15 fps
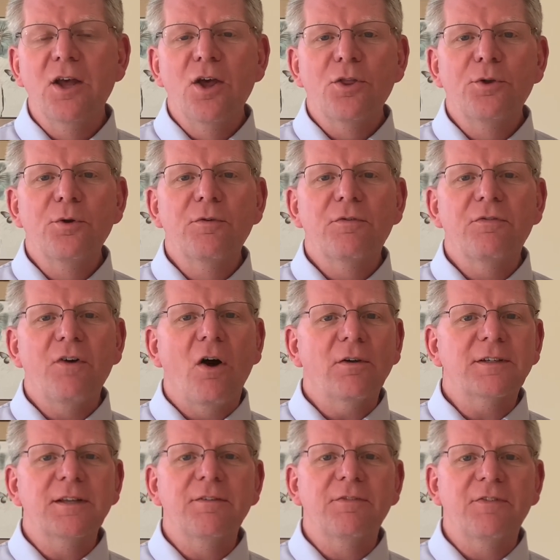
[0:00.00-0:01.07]
through
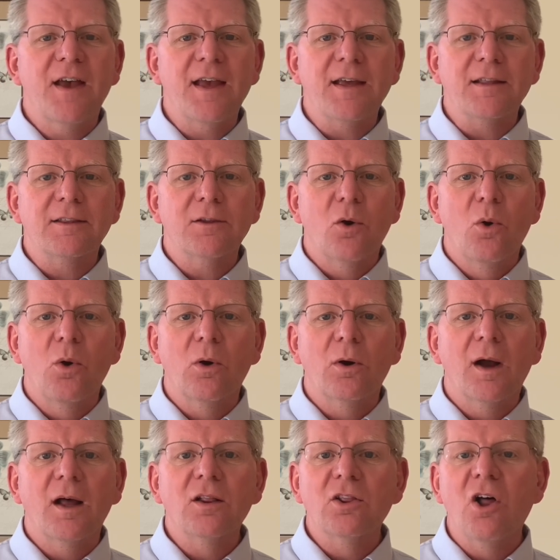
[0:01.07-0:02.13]
faulty faith, or
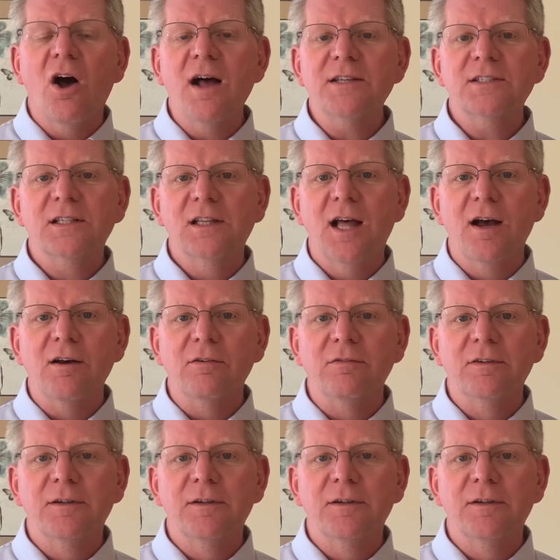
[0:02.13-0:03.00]
a lost love.